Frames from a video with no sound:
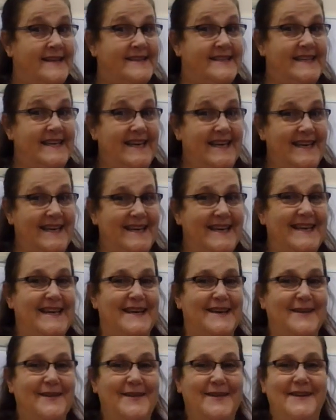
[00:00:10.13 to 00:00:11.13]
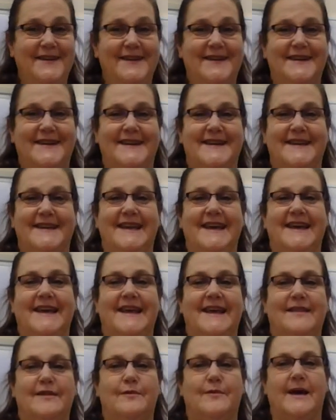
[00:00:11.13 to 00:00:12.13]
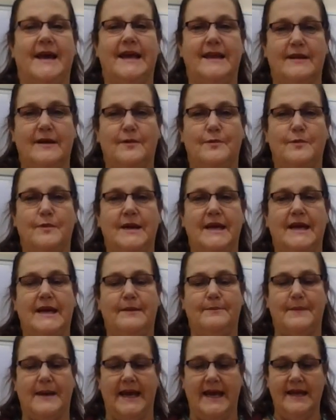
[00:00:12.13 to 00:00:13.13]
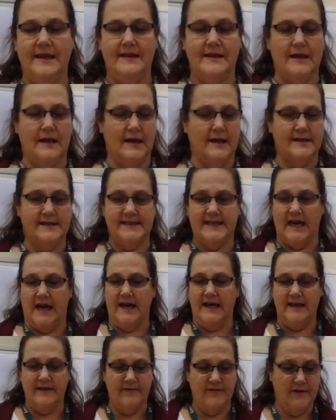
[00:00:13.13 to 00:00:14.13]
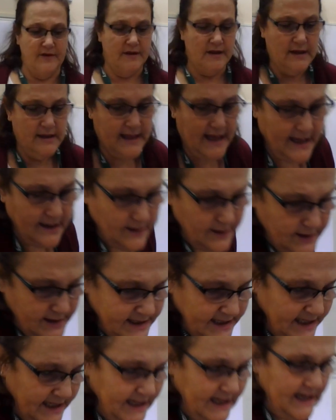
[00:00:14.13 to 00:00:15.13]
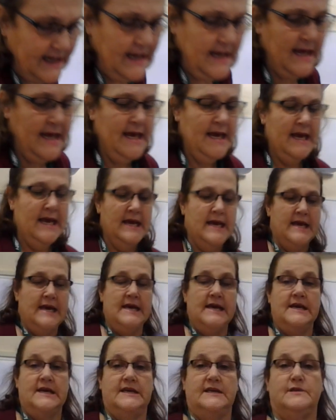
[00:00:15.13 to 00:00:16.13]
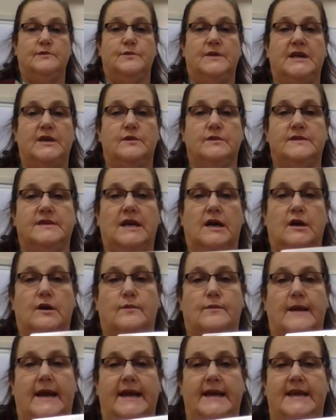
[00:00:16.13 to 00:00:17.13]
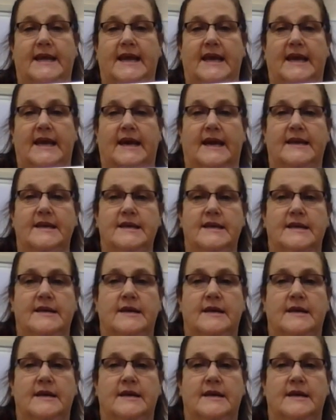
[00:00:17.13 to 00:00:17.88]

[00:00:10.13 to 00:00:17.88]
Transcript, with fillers: D. Good. And the way that we make the sign for the letter D is we use our right hand